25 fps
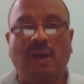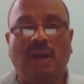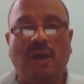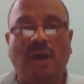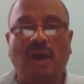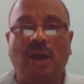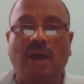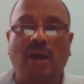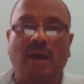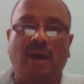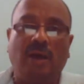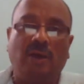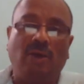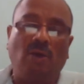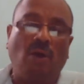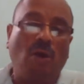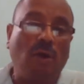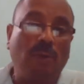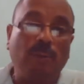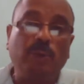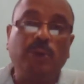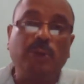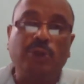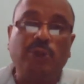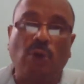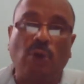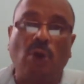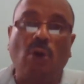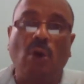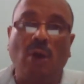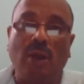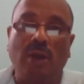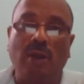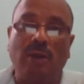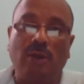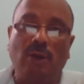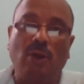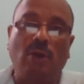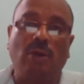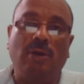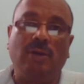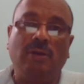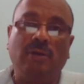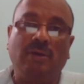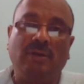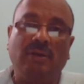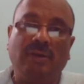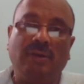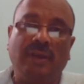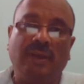are almost all
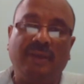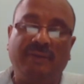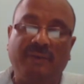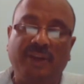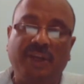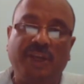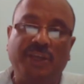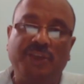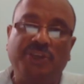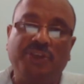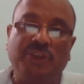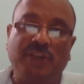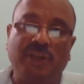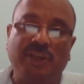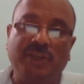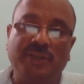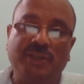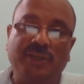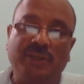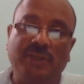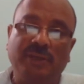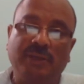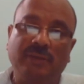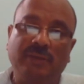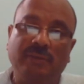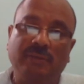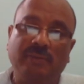non-evidentialist.